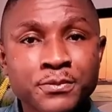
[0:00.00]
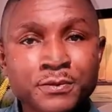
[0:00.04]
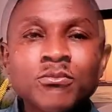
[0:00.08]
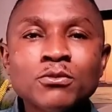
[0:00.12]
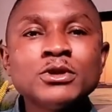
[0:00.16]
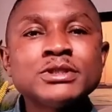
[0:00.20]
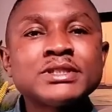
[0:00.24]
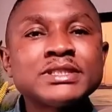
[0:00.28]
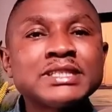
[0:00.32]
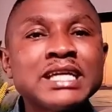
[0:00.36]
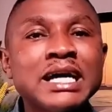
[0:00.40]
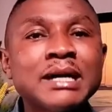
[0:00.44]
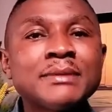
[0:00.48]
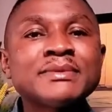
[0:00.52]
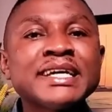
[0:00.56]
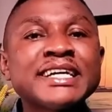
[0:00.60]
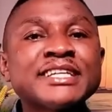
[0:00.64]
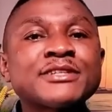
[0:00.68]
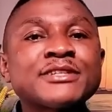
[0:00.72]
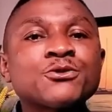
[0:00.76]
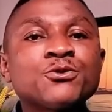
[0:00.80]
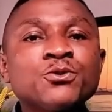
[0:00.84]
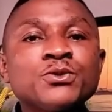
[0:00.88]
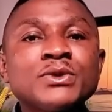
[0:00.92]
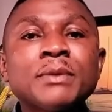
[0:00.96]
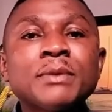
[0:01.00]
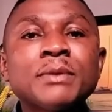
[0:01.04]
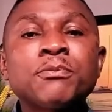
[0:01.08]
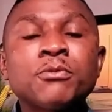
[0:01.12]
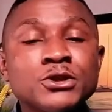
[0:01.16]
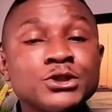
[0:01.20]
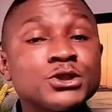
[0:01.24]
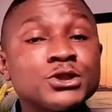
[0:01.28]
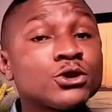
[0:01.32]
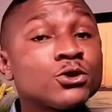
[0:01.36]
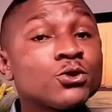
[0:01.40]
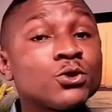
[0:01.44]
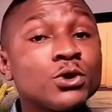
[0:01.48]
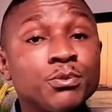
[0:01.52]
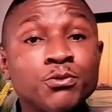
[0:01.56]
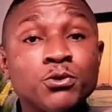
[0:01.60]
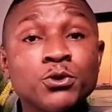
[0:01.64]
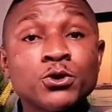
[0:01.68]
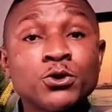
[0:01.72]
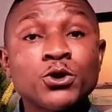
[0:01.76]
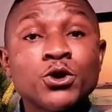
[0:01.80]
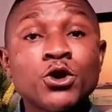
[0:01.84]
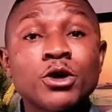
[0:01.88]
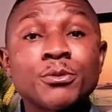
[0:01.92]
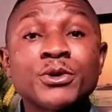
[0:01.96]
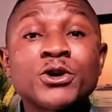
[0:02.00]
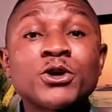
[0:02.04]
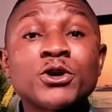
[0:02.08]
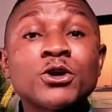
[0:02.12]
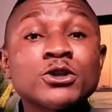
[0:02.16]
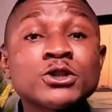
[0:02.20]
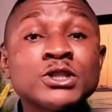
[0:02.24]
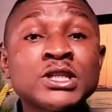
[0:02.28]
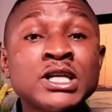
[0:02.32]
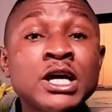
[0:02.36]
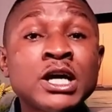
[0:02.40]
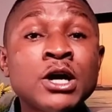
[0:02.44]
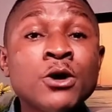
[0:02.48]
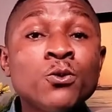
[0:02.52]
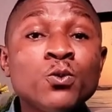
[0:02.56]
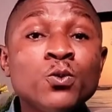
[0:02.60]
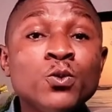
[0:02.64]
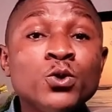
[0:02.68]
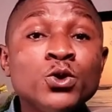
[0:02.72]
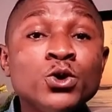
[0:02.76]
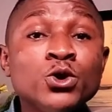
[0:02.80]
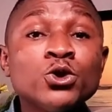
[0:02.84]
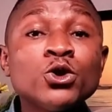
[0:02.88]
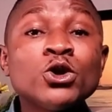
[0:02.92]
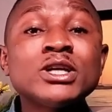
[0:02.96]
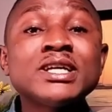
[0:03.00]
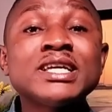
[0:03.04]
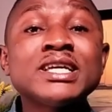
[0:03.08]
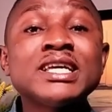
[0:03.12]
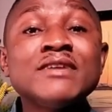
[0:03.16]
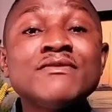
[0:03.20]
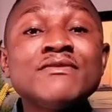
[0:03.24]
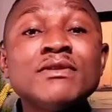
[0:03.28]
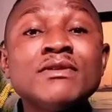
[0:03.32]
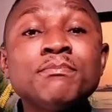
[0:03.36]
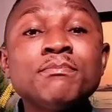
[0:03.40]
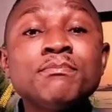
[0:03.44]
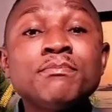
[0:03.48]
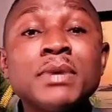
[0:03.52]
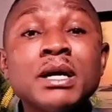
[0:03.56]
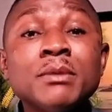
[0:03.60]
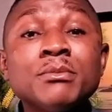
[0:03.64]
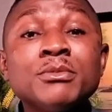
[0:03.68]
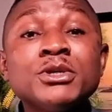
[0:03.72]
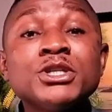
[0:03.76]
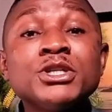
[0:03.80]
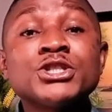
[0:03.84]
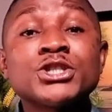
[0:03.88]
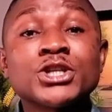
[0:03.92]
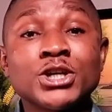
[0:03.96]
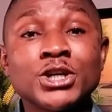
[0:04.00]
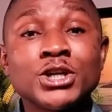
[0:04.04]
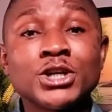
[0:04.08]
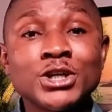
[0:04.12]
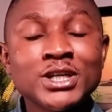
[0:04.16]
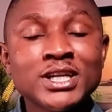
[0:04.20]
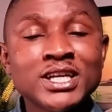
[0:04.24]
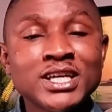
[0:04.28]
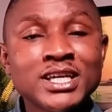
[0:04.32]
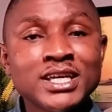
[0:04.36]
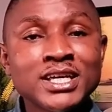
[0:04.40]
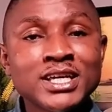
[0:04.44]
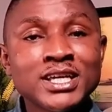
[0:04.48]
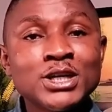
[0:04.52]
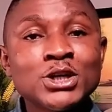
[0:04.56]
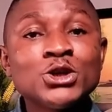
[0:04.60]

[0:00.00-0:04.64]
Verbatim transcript: Most times, that's the position we put God, because we do not give Him permission